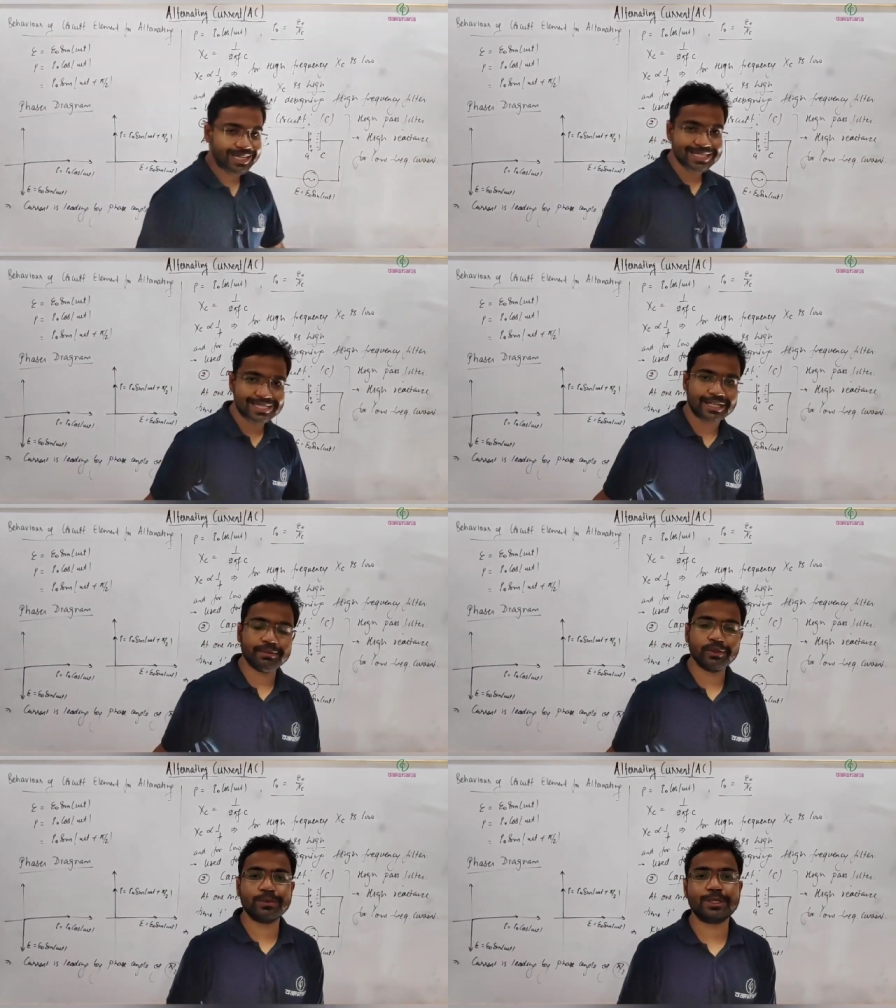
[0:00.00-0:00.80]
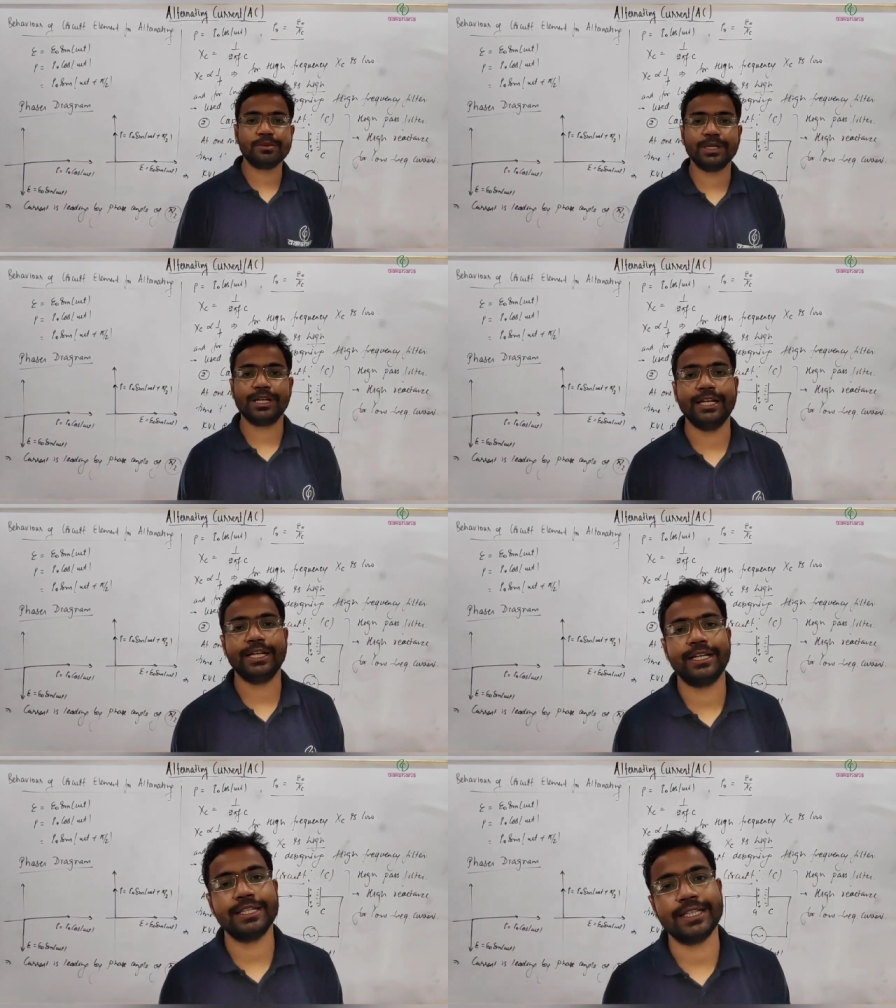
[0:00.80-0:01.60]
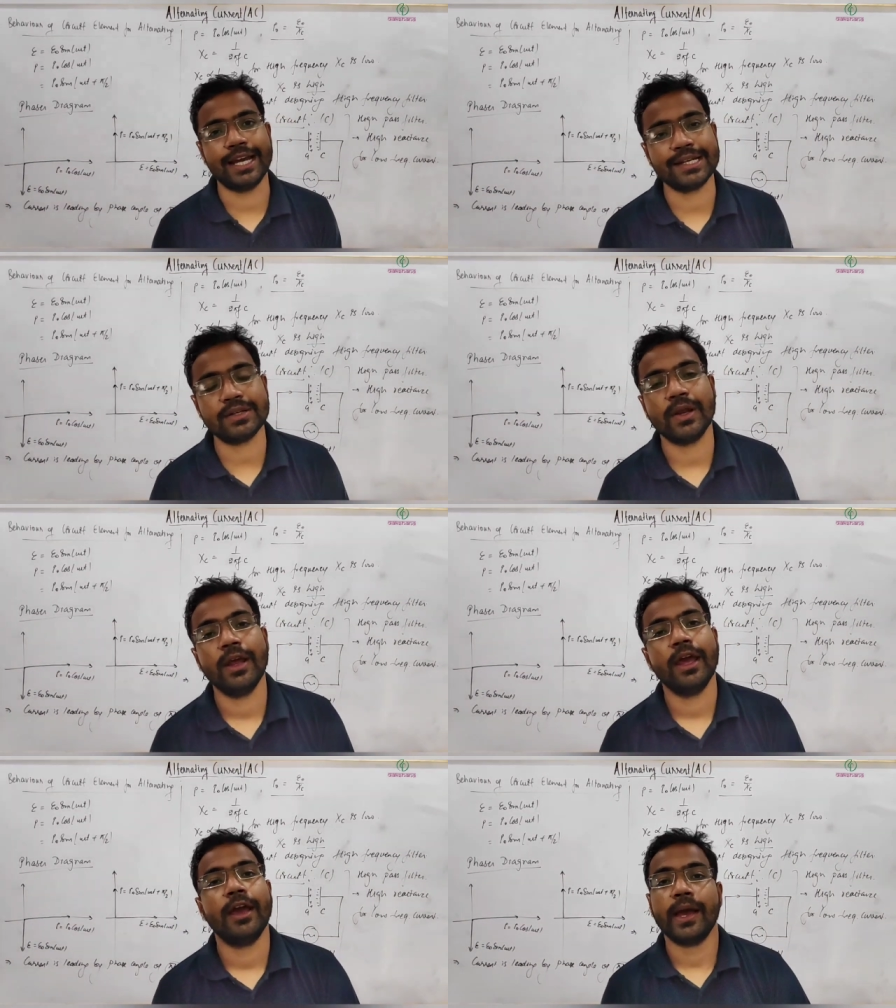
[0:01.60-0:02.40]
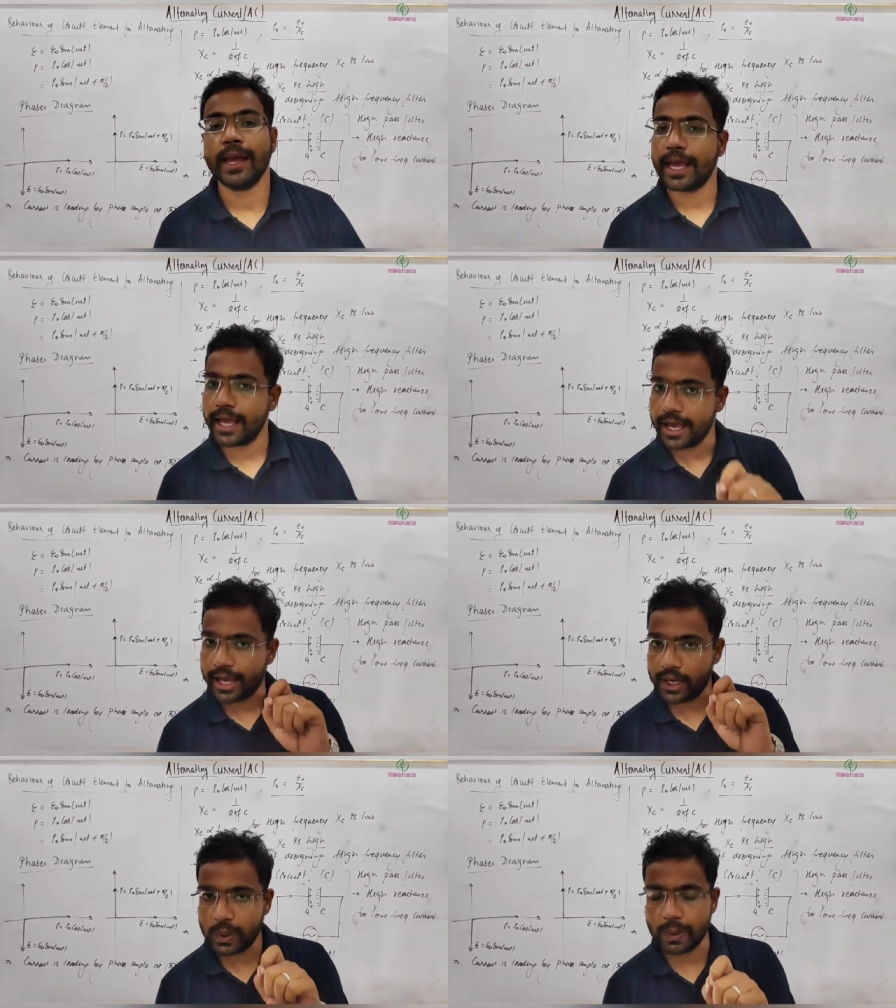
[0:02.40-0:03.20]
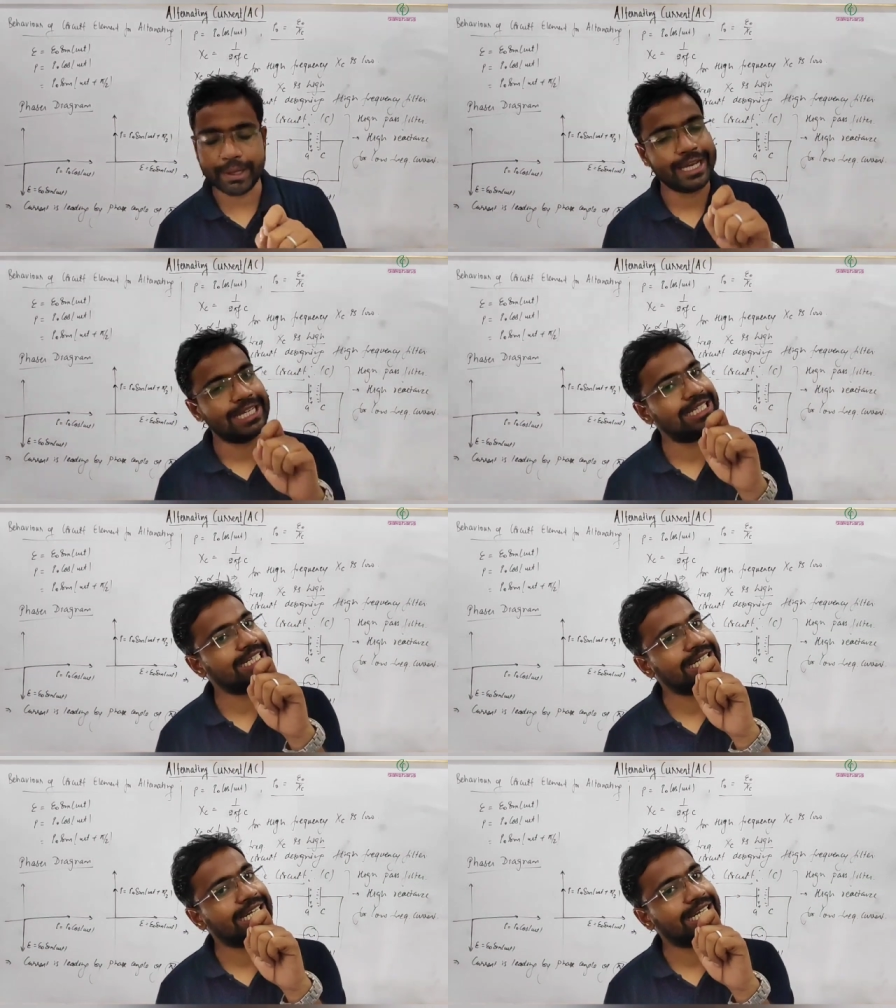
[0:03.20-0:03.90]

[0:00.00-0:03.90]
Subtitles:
this time you must be clear that how an